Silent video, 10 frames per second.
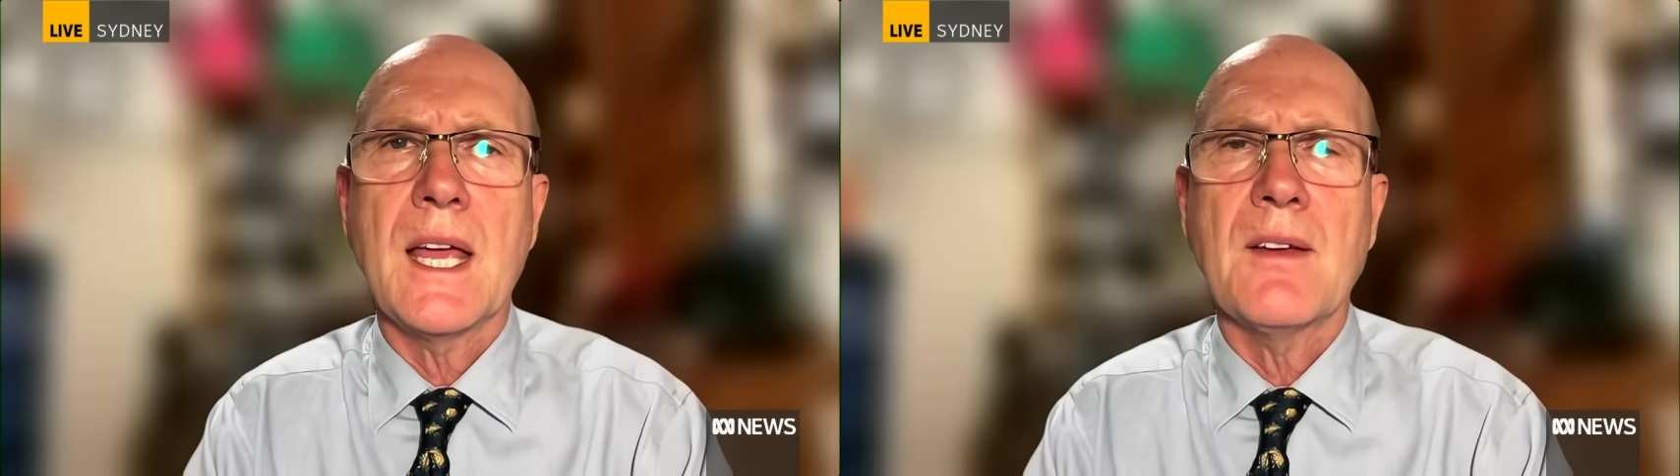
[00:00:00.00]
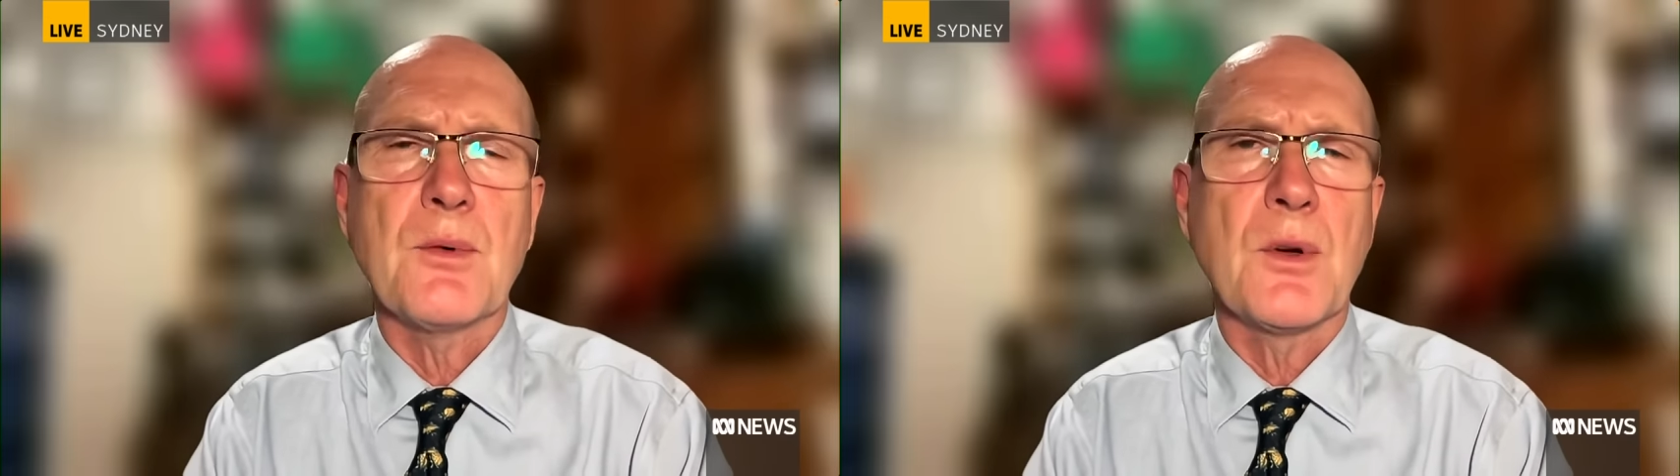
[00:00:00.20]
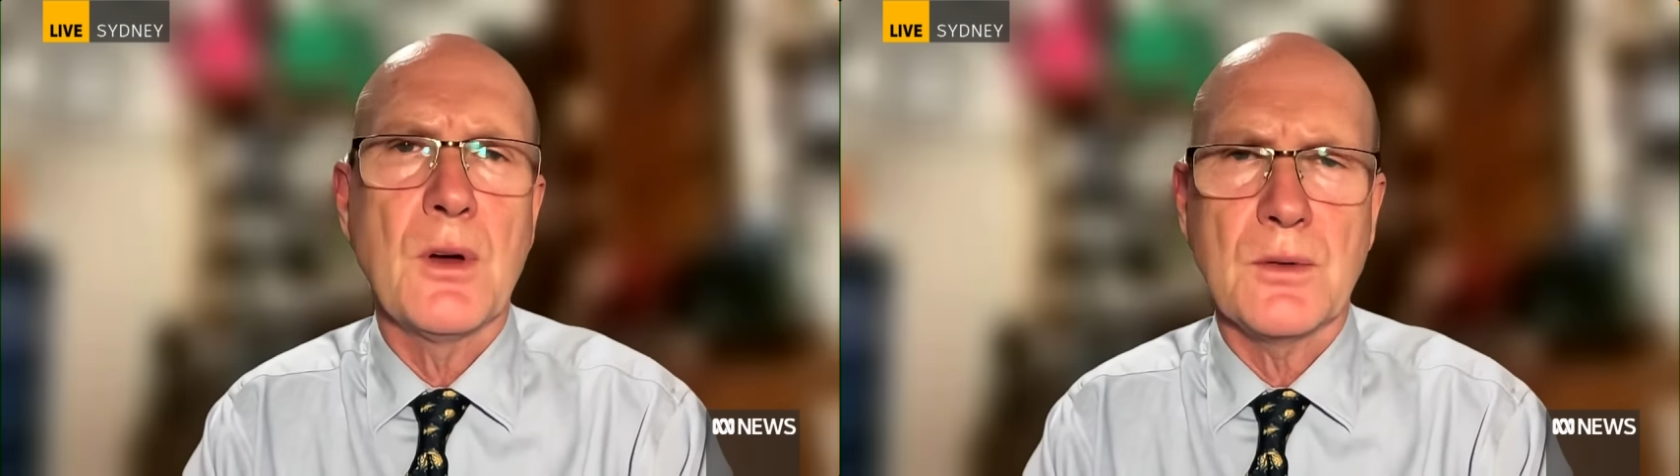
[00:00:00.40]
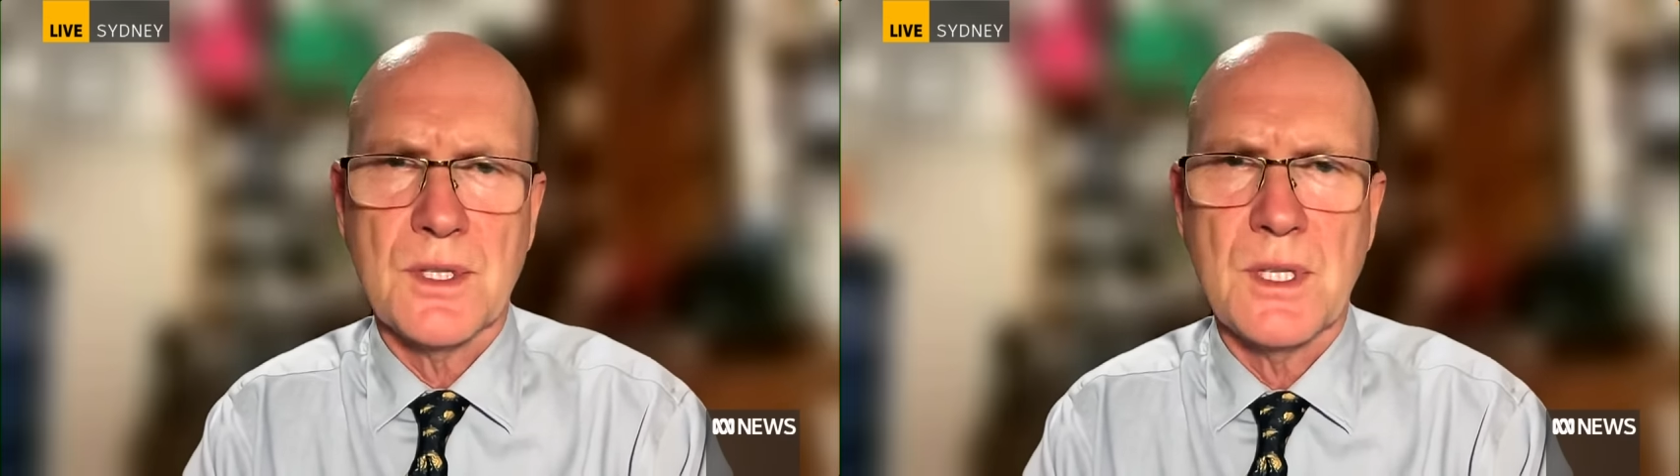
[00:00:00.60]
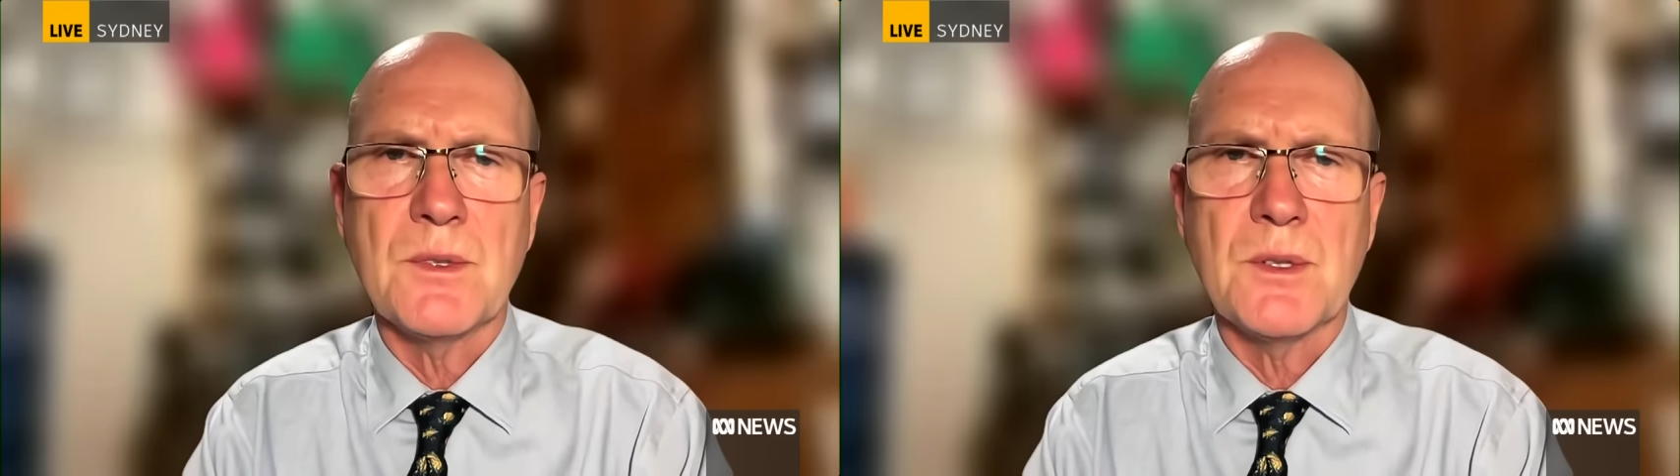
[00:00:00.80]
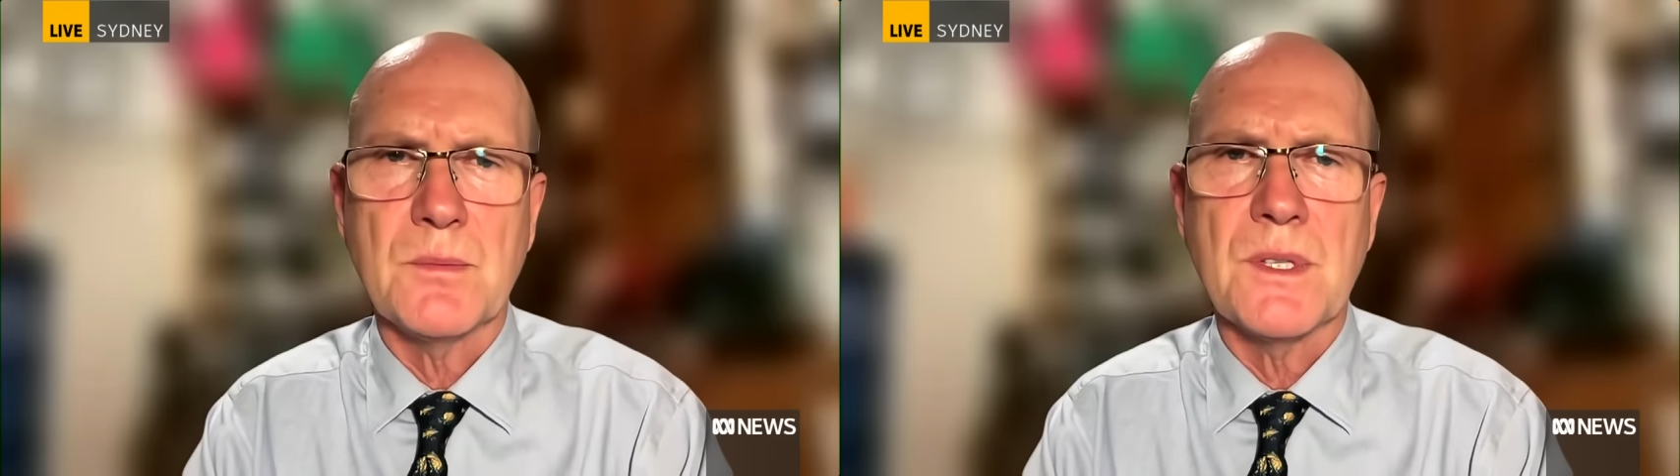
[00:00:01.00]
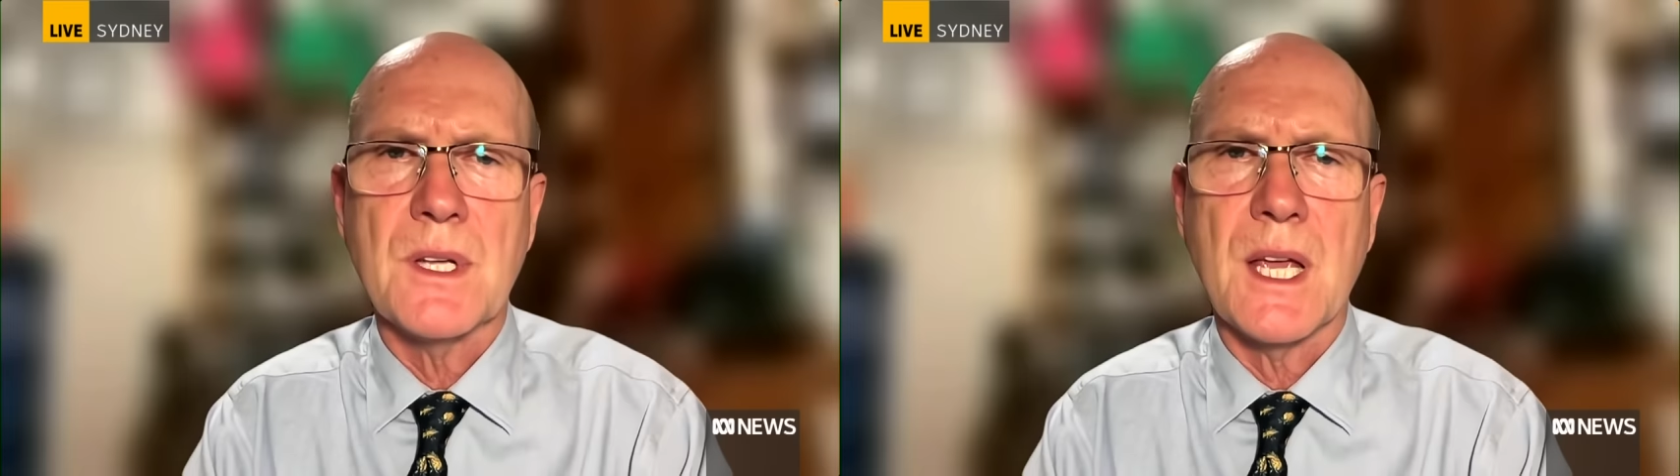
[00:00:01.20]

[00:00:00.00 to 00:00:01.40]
have prolonged symptoms,